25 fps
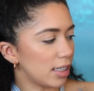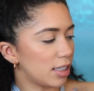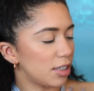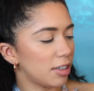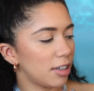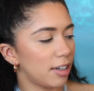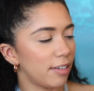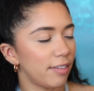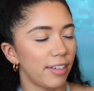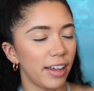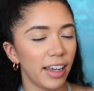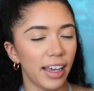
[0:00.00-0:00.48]
It's
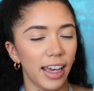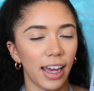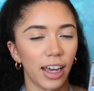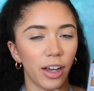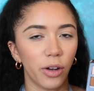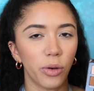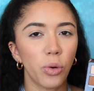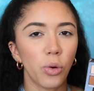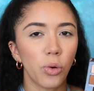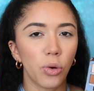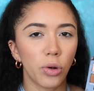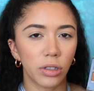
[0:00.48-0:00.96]
sort of like a
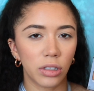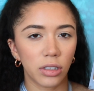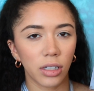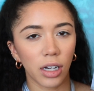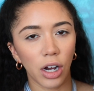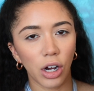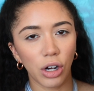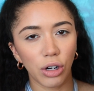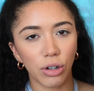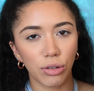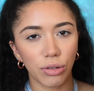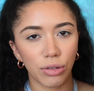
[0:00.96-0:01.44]
cool
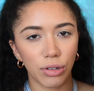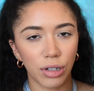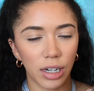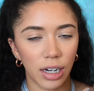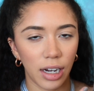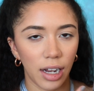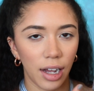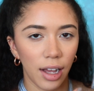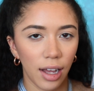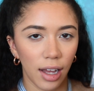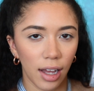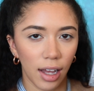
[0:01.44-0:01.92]

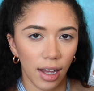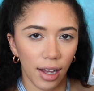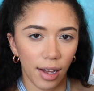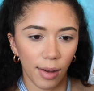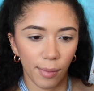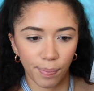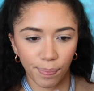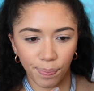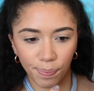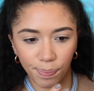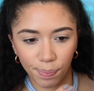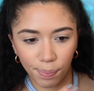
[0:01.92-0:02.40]
toned,
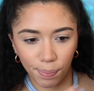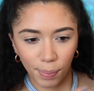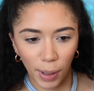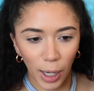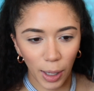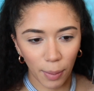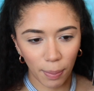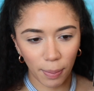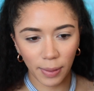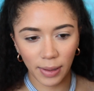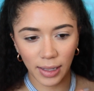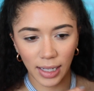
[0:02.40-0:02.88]

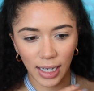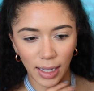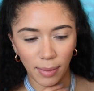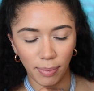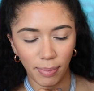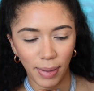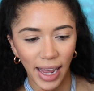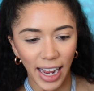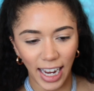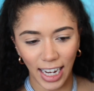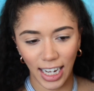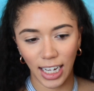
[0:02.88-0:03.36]

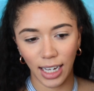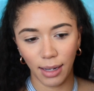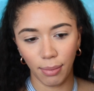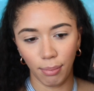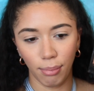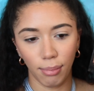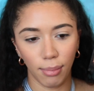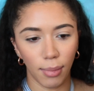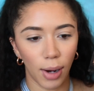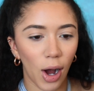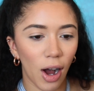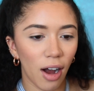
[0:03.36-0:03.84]
purpley, pink,
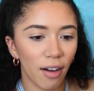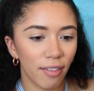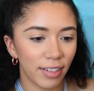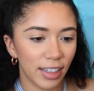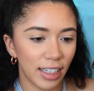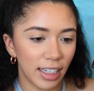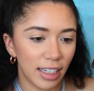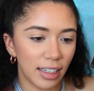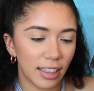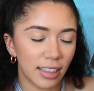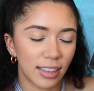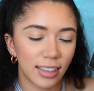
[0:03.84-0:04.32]

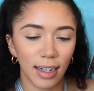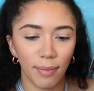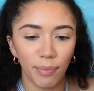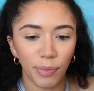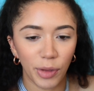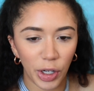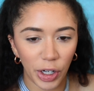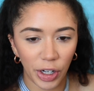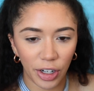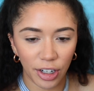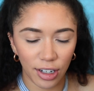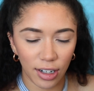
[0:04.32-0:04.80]
mauve-y,
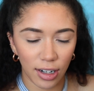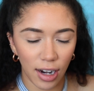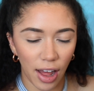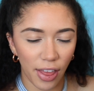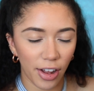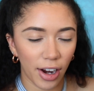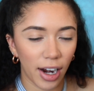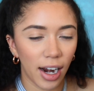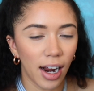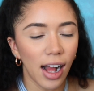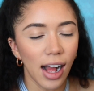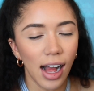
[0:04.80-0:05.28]
something or
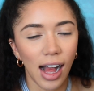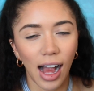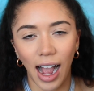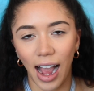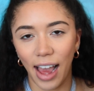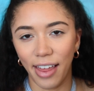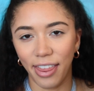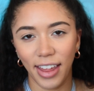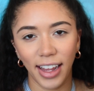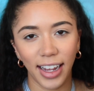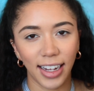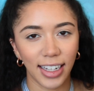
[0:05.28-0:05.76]
another.
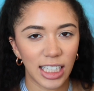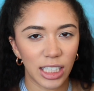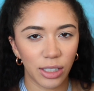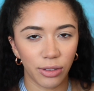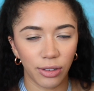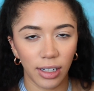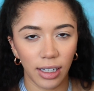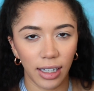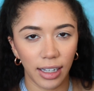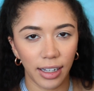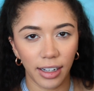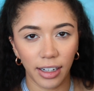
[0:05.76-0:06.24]
I think it's a
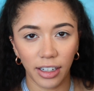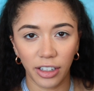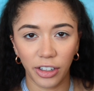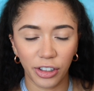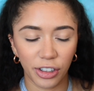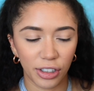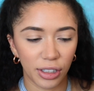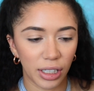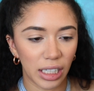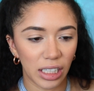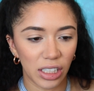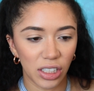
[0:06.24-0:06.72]
really good
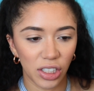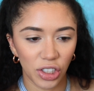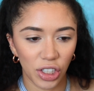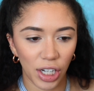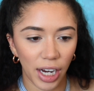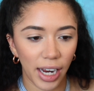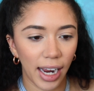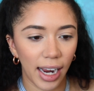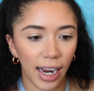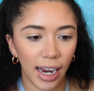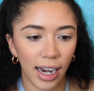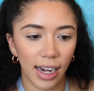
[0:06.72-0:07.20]
crease
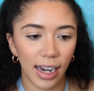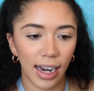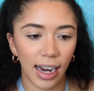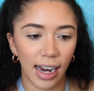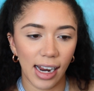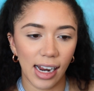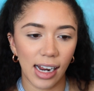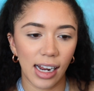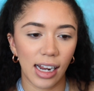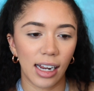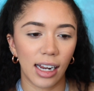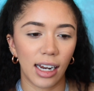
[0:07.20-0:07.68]
shade,
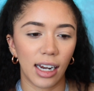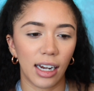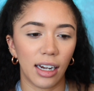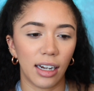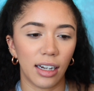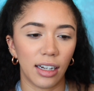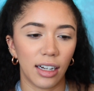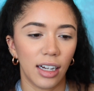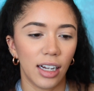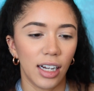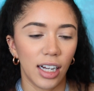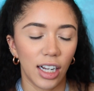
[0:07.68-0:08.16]

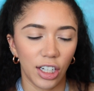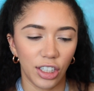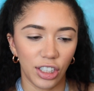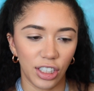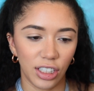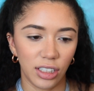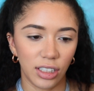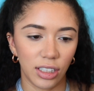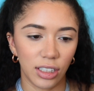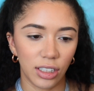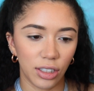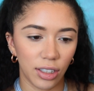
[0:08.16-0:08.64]
and
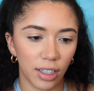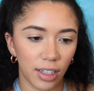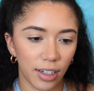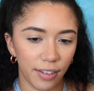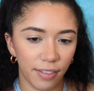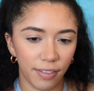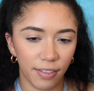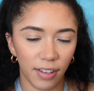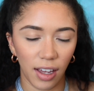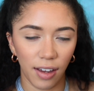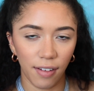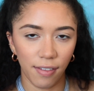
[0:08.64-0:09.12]
just to sort
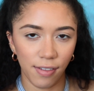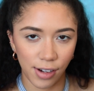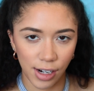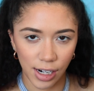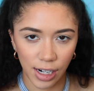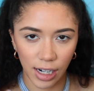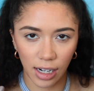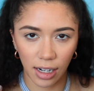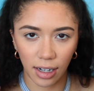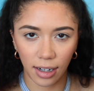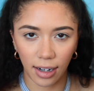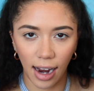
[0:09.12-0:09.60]
of give
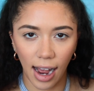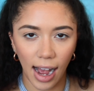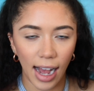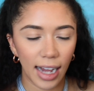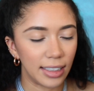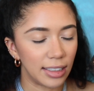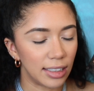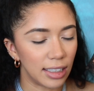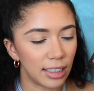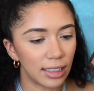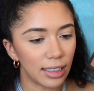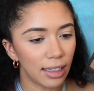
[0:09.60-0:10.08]
your
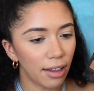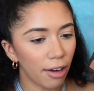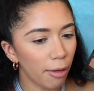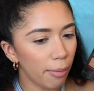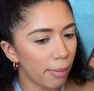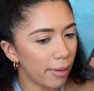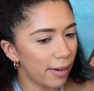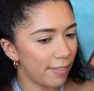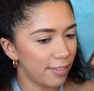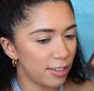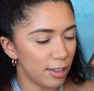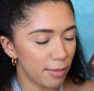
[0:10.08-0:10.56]
eyes a
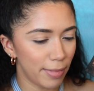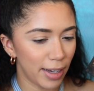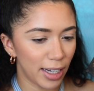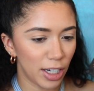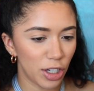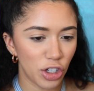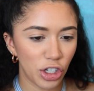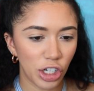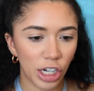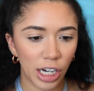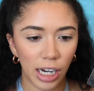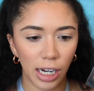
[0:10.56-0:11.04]
little bit of
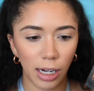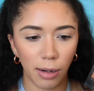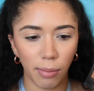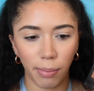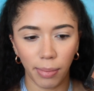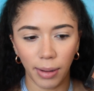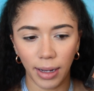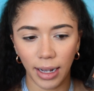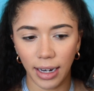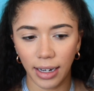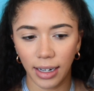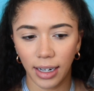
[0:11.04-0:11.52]

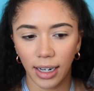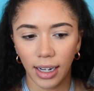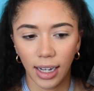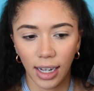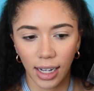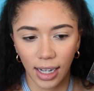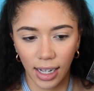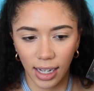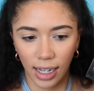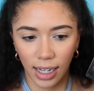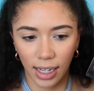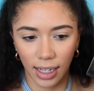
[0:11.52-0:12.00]
dimension, but
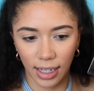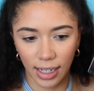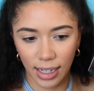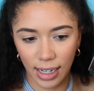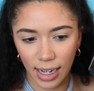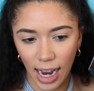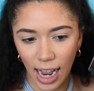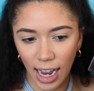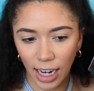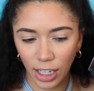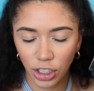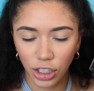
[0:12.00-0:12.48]

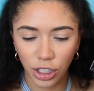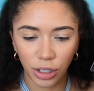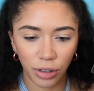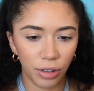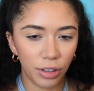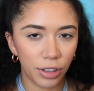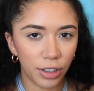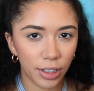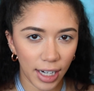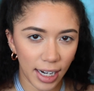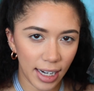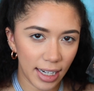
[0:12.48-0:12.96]
not
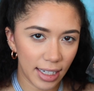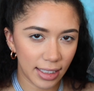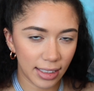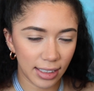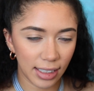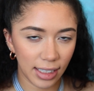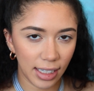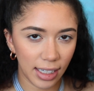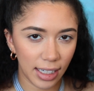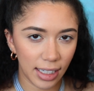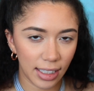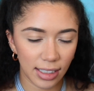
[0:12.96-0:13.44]
too
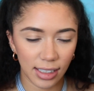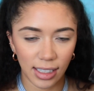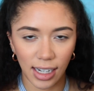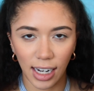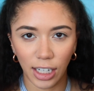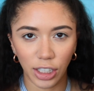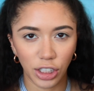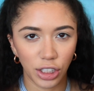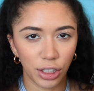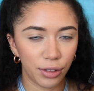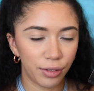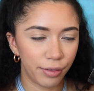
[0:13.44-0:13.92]
crazy, it's
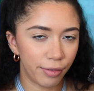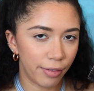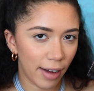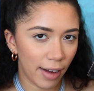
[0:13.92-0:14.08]
not too